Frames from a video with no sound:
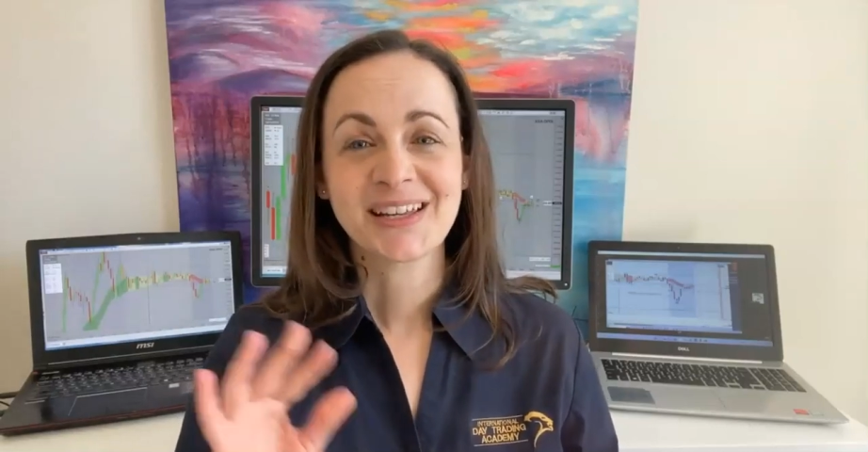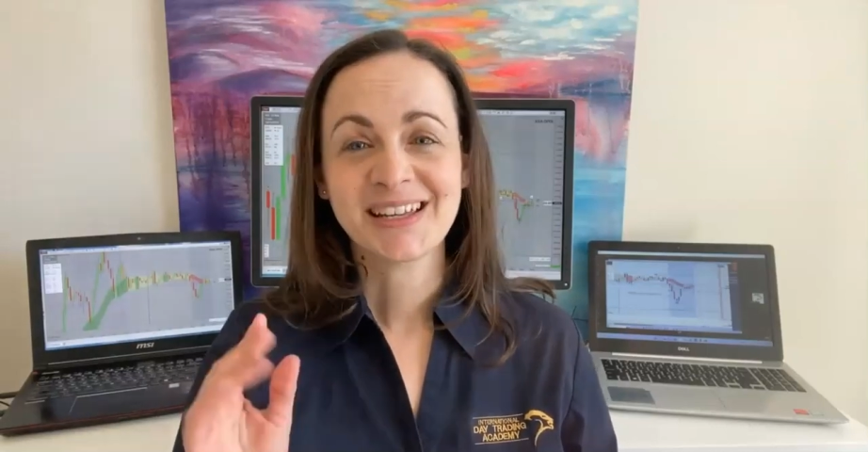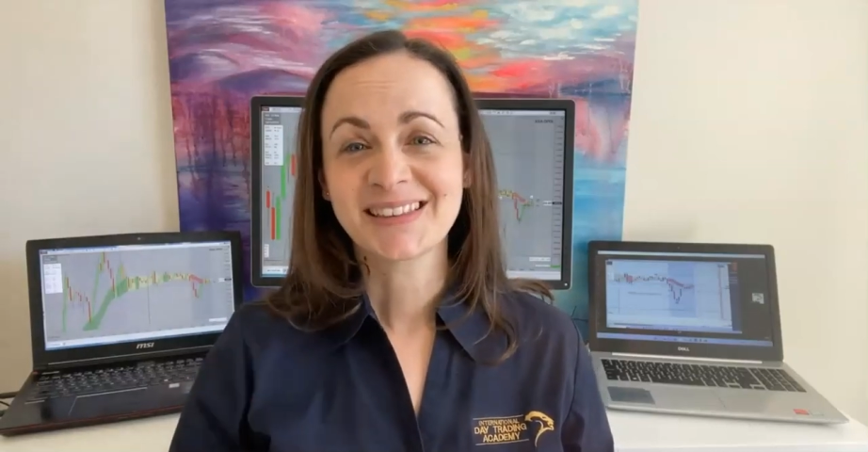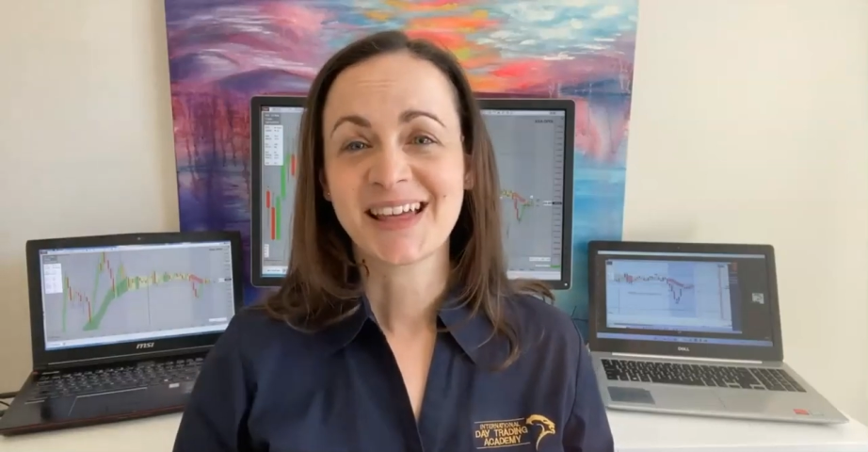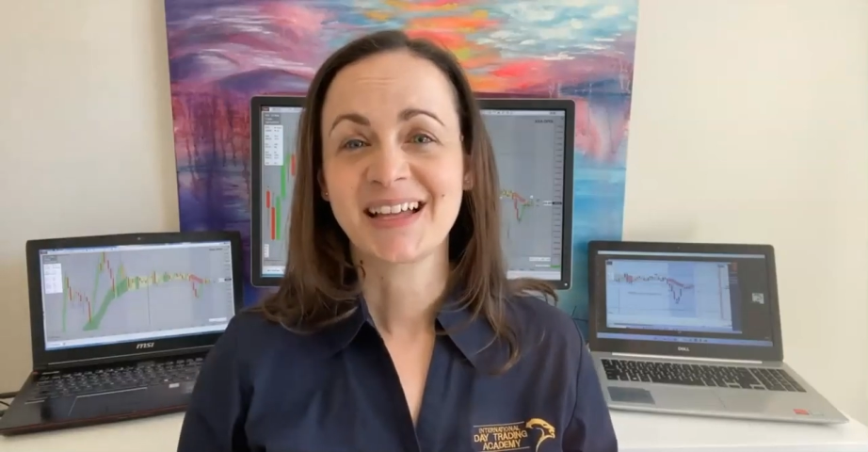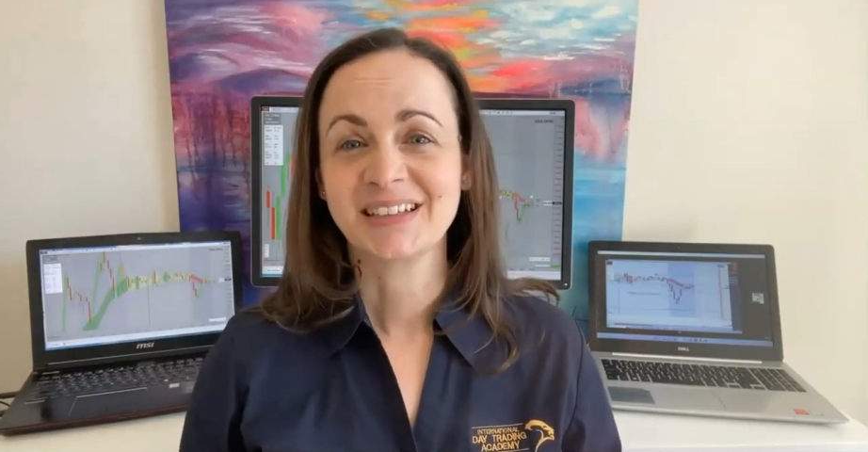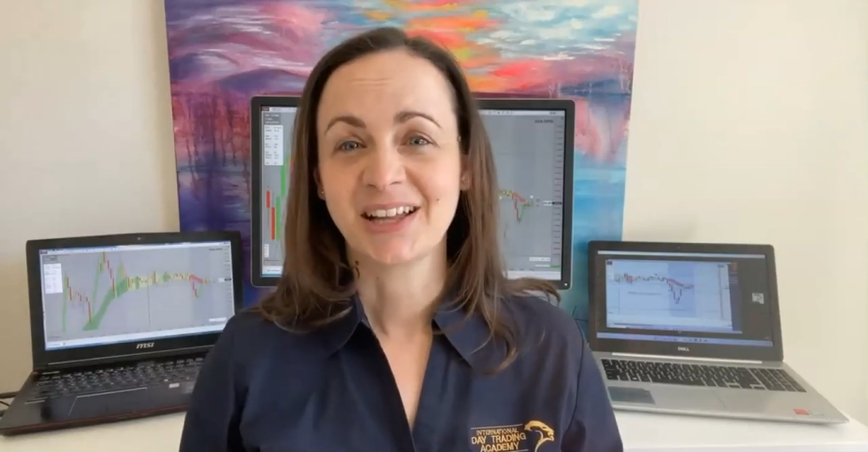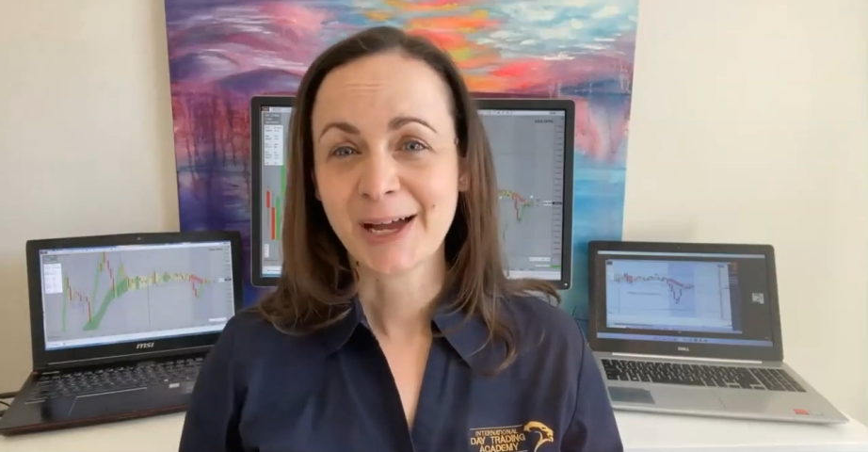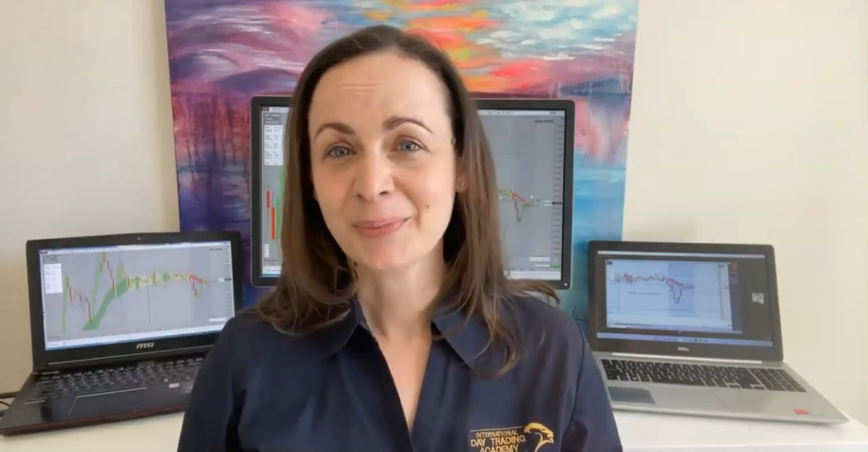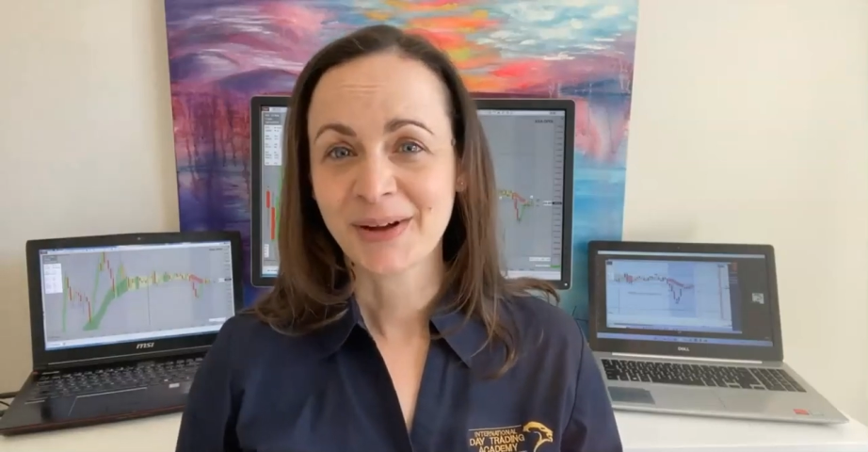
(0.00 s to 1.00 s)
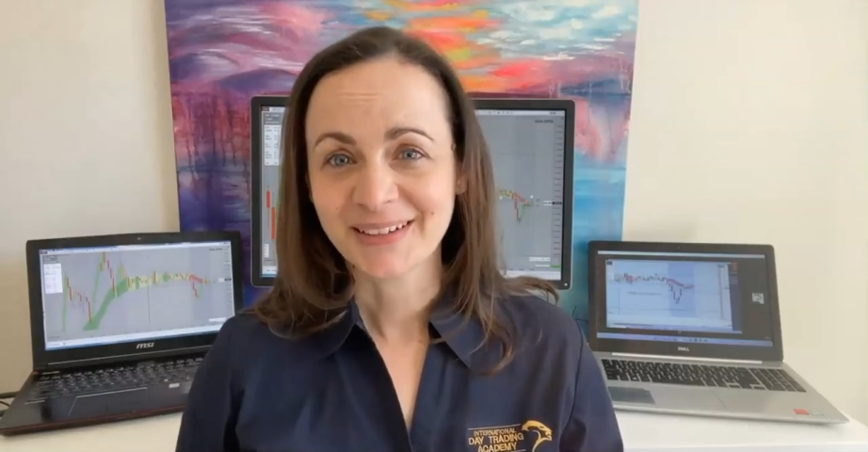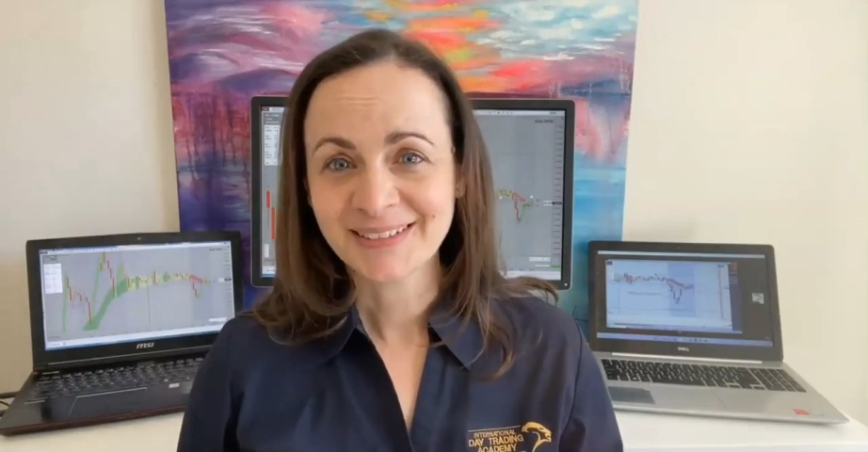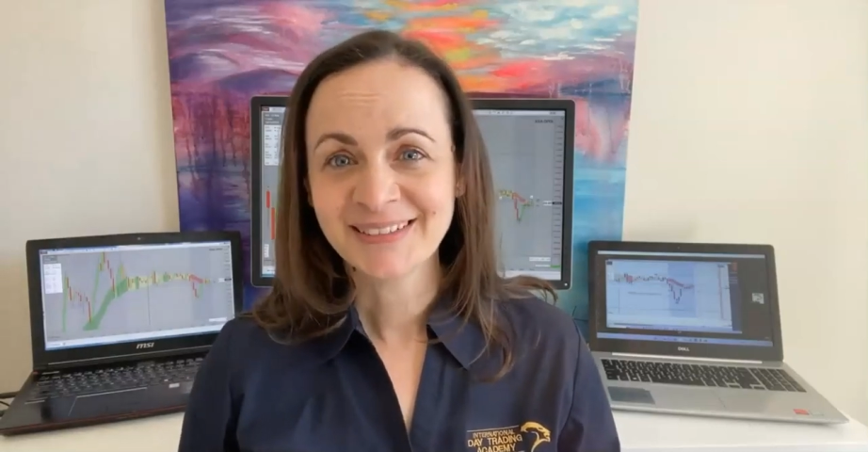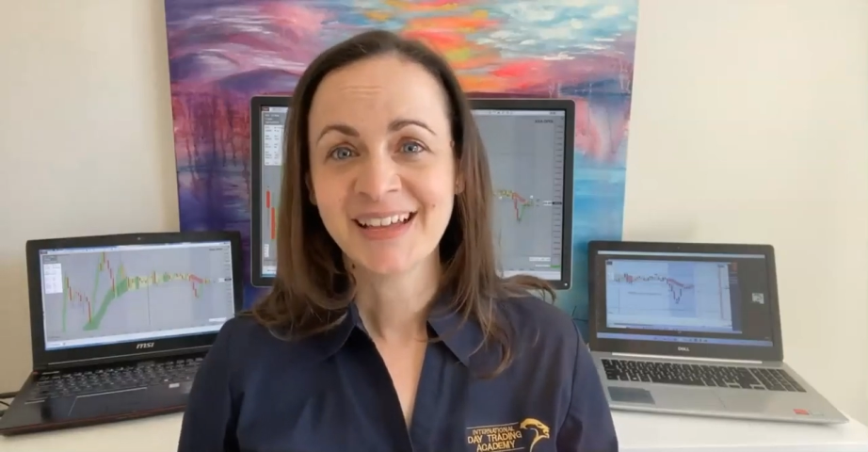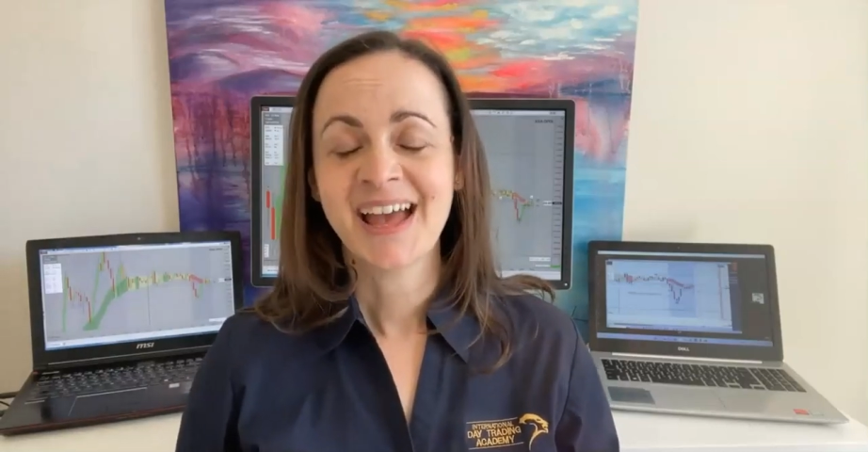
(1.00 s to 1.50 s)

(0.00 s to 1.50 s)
hit that like button